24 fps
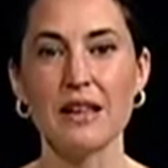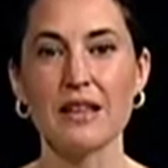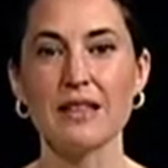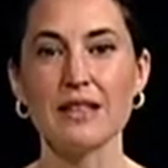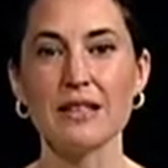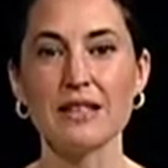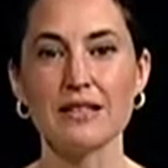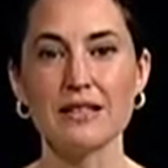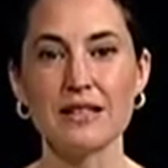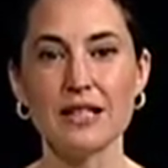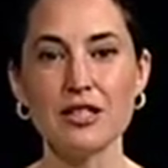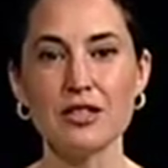
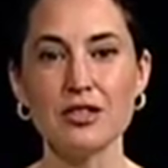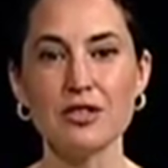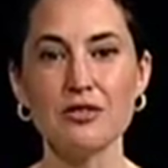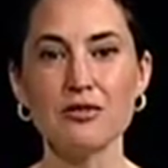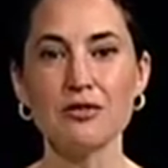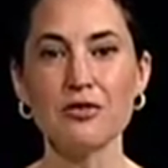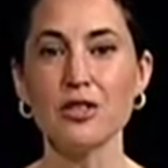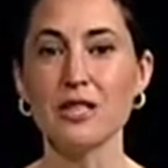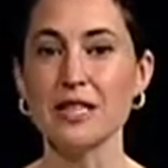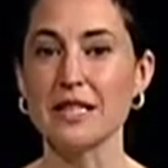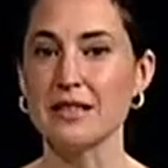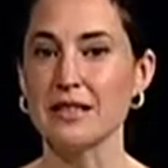The Center
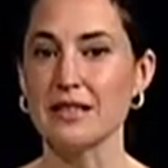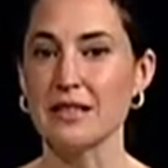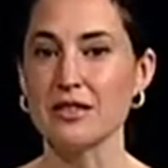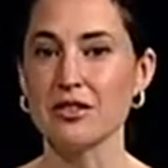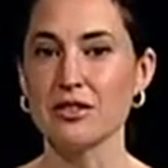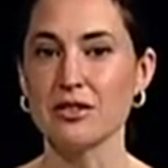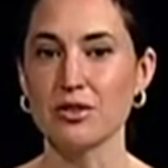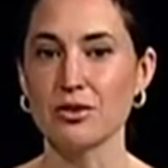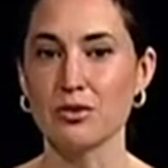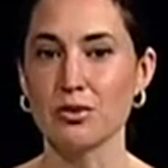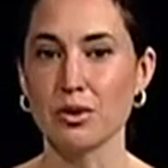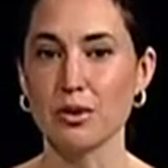for Disease
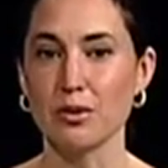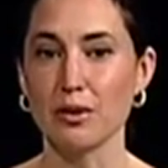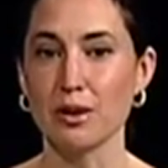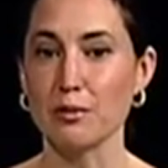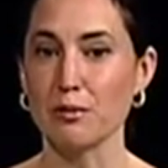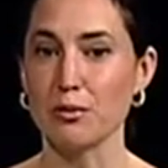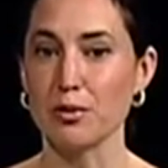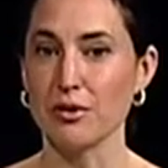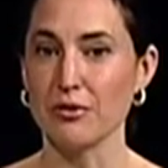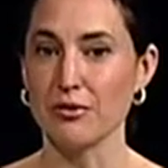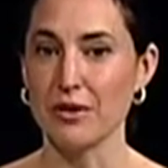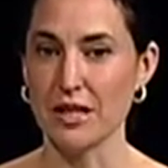Control and
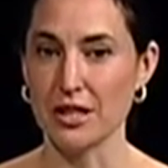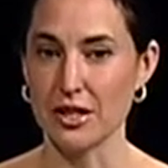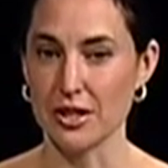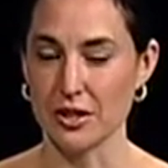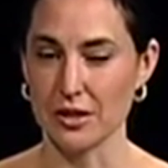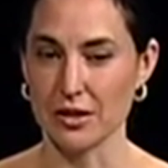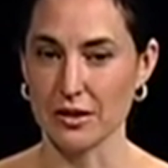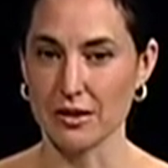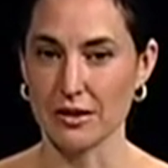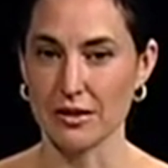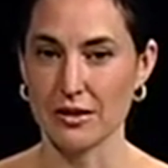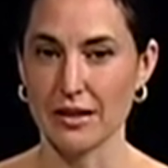
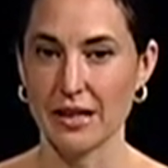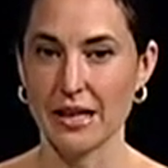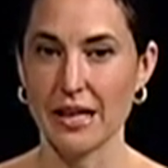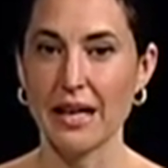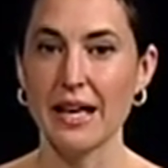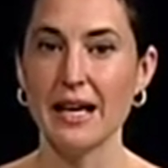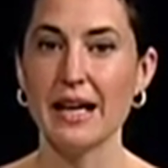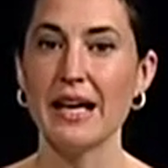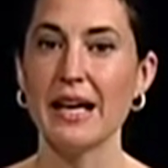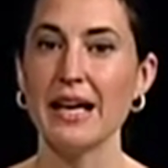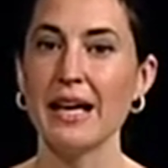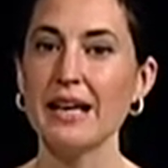Prevention
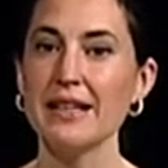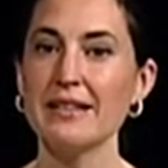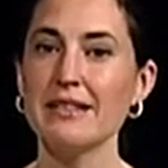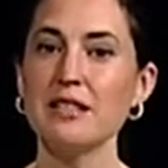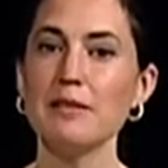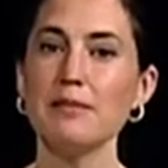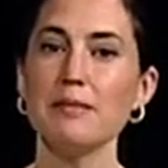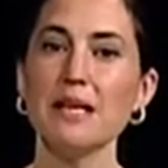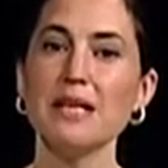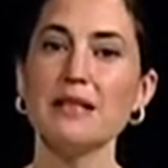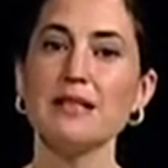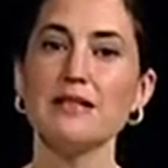
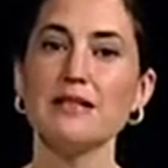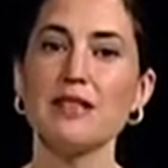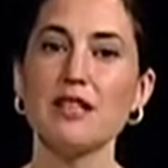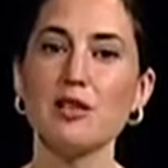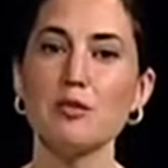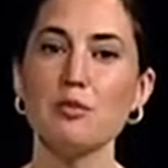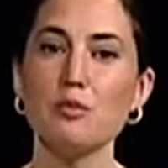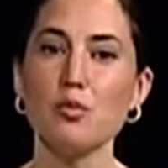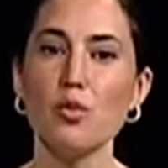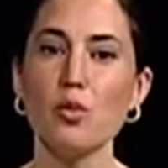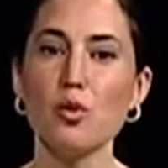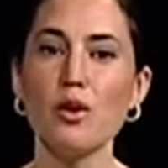estimates that
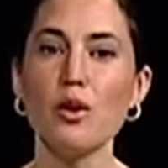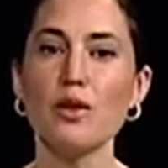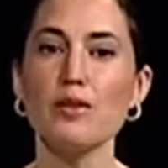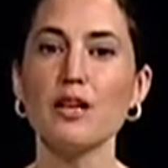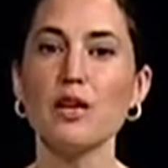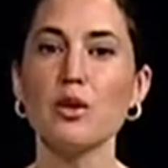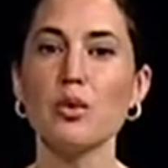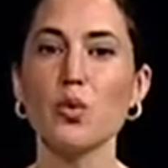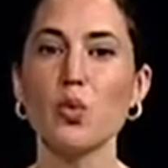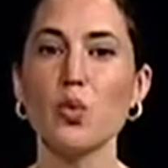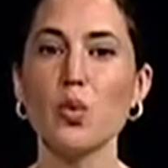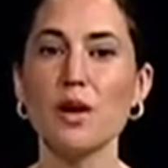more
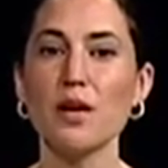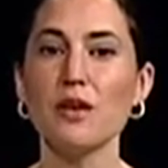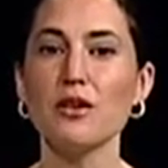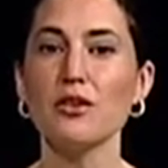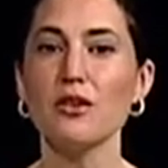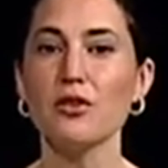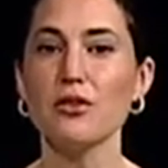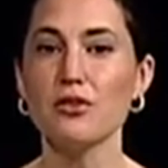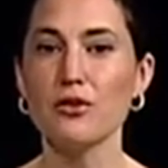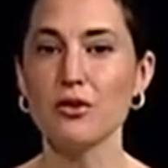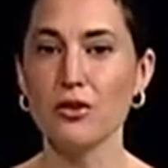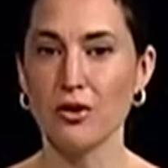than
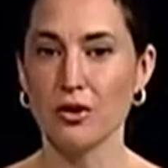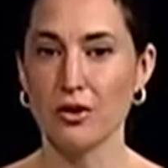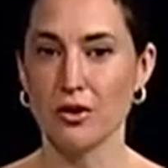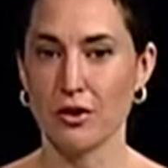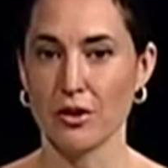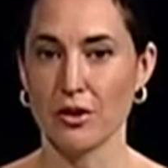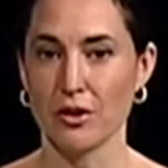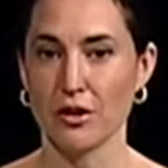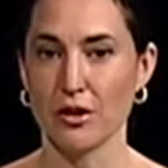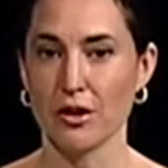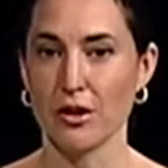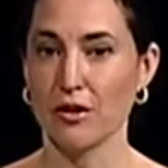1/3
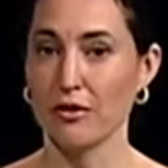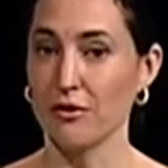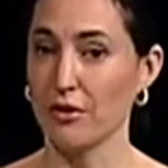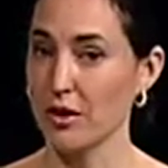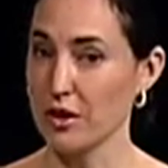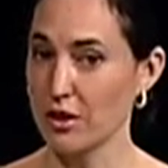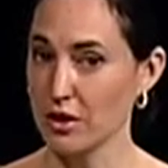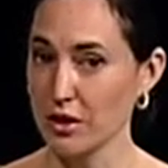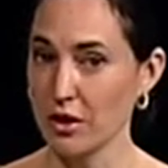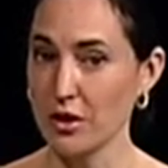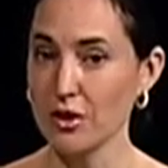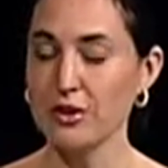of the
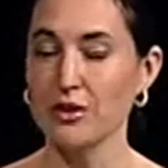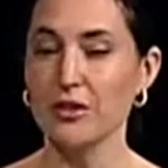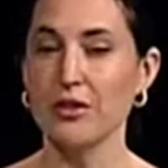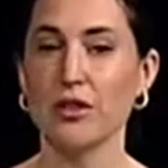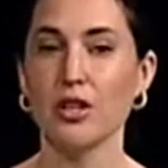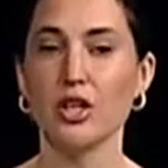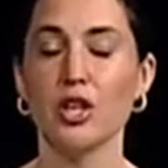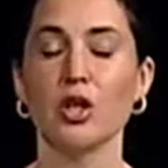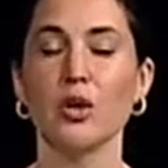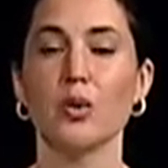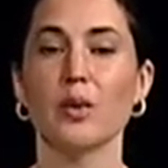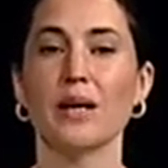adults in
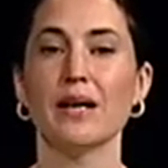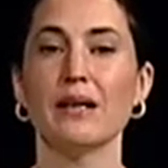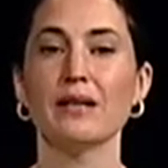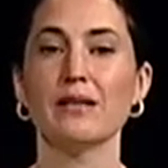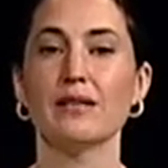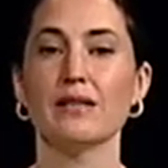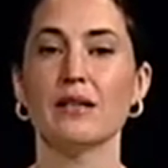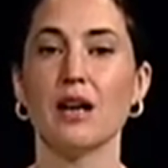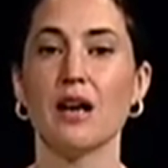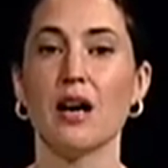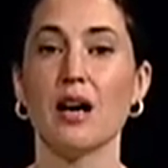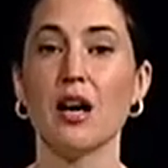the
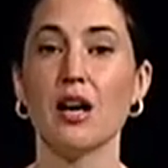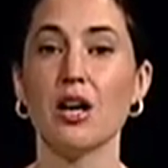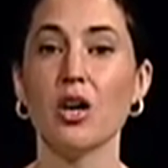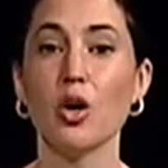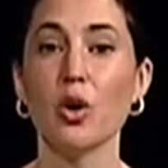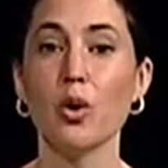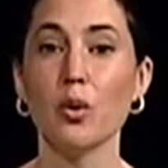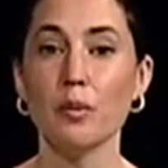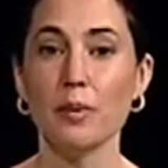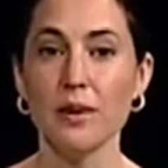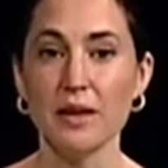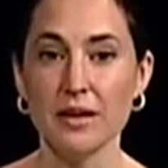U.S. are
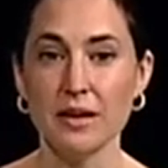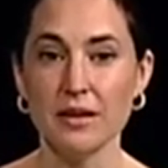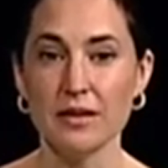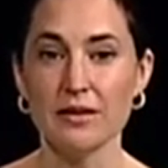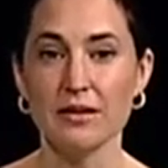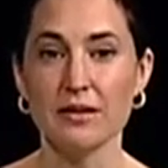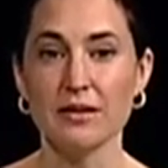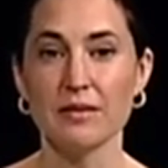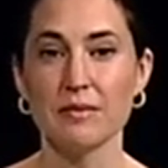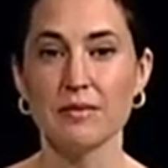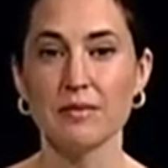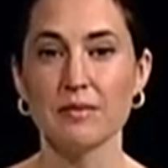
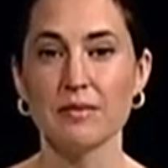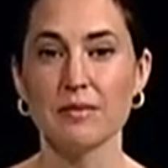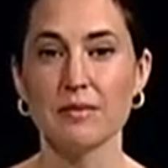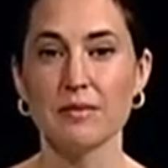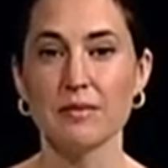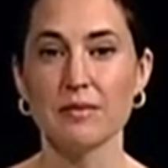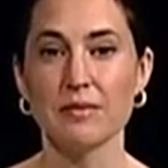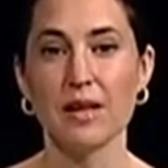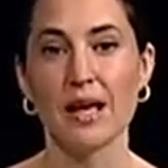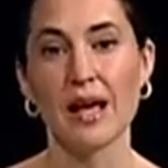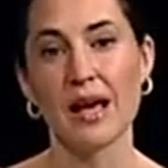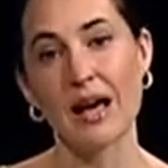obese.
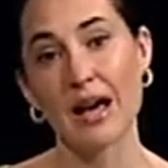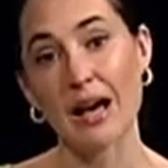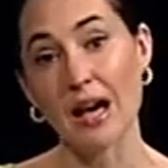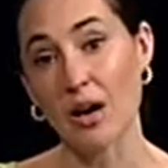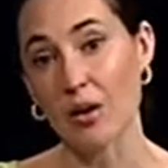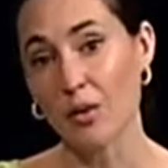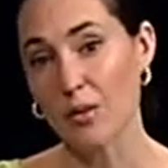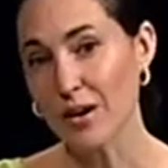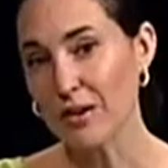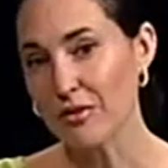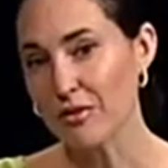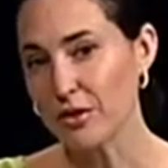
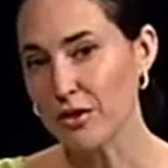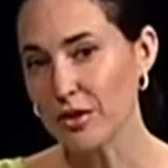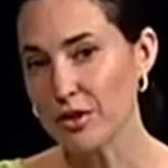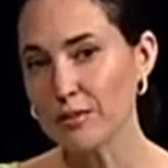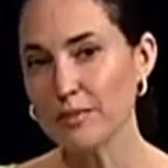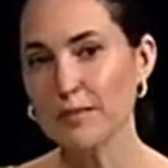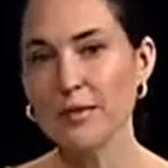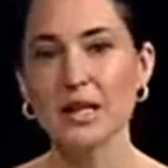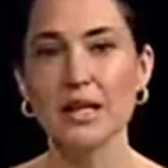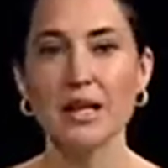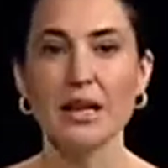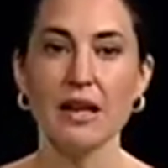However,
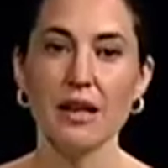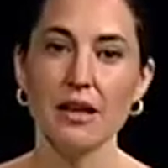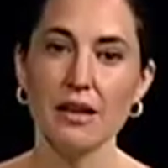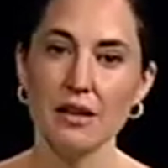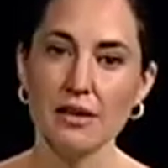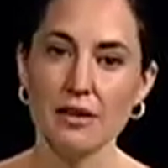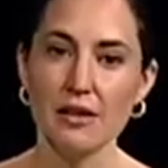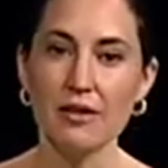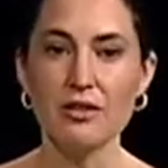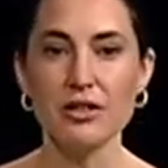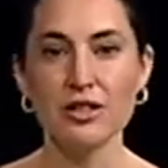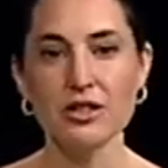
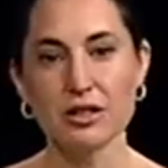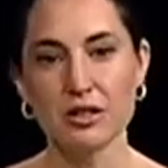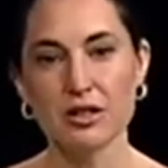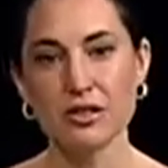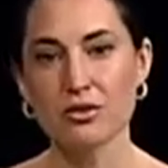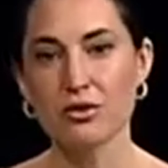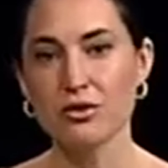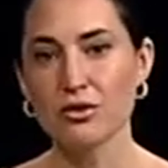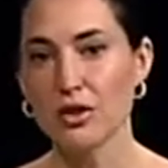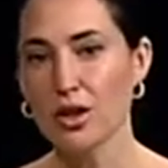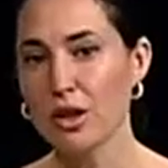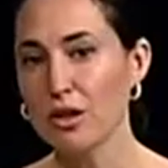there is
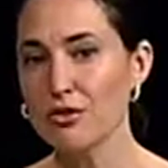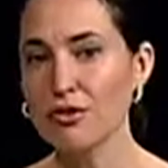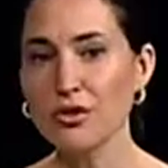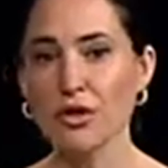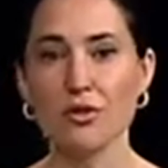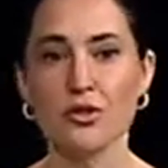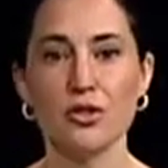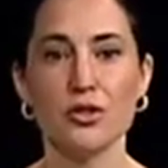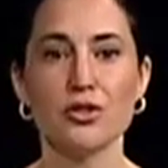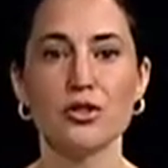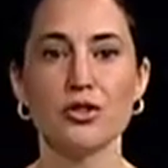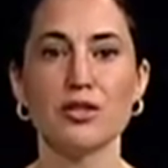
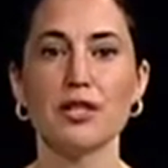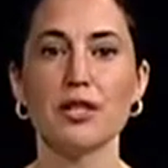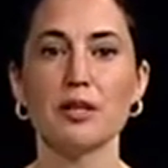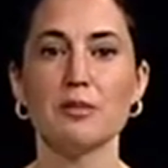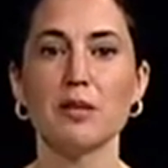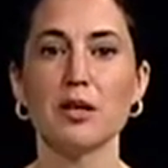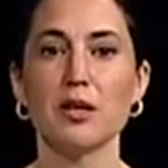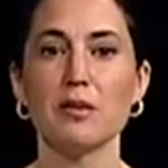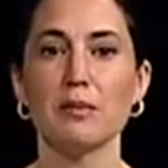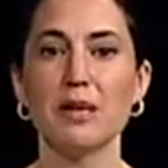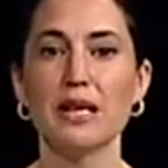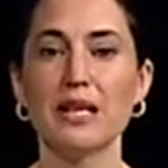controversy
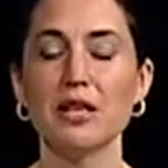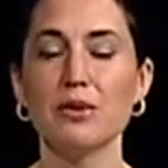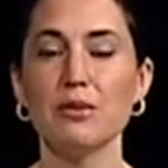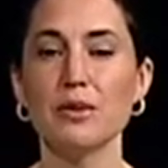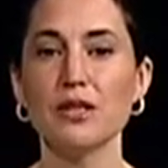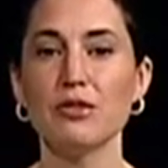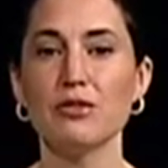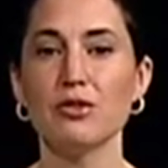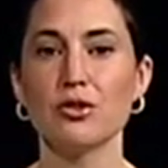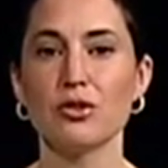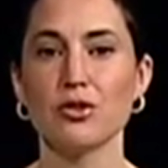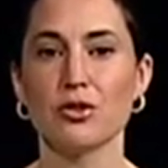among many
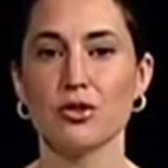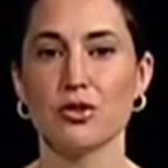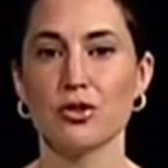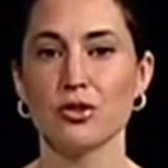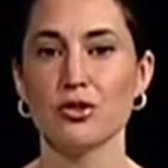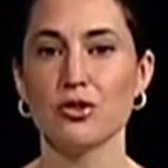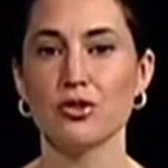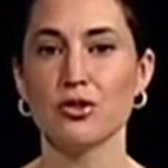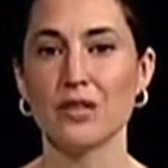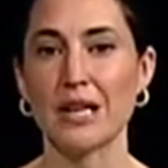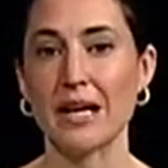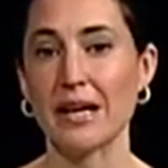
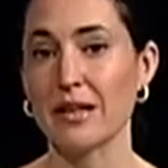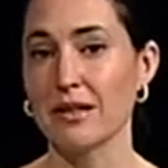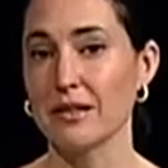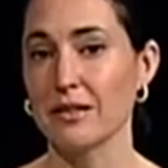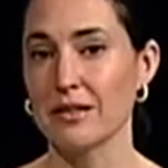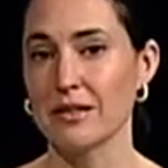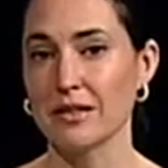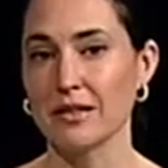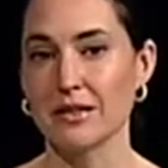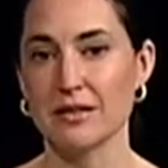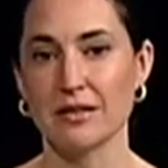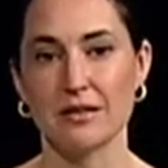researchers,
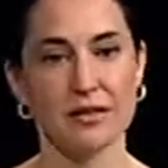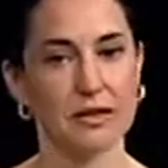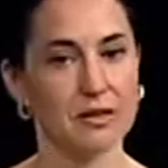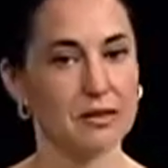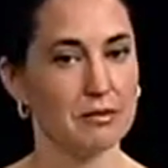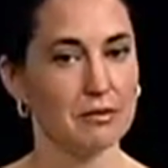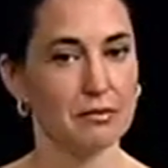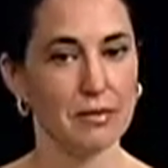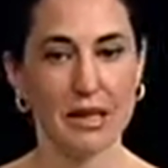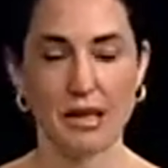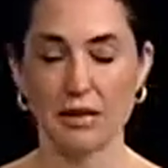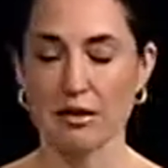scientists,
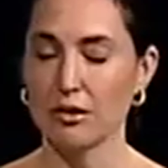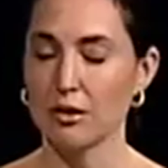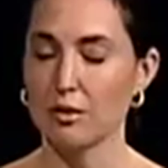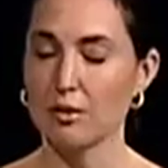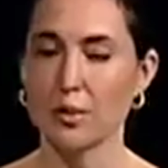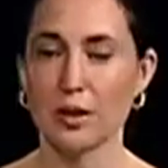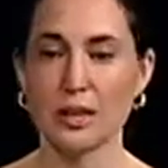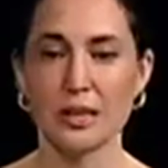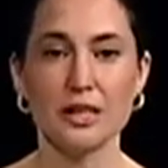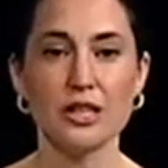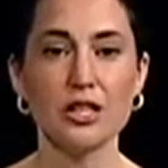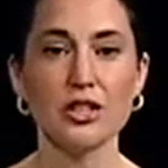and medical
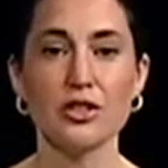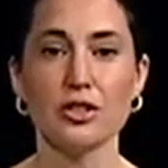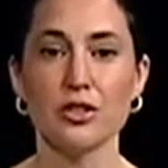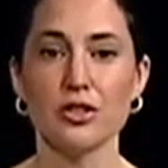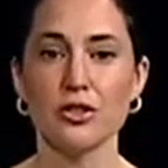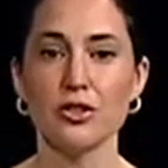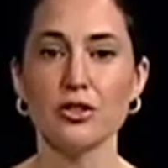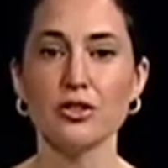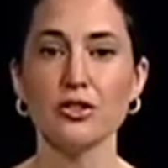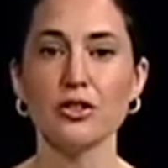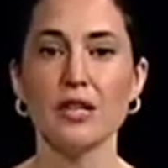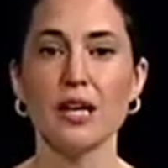
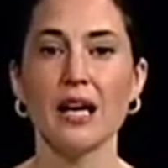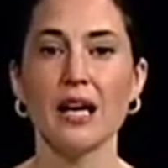practitioners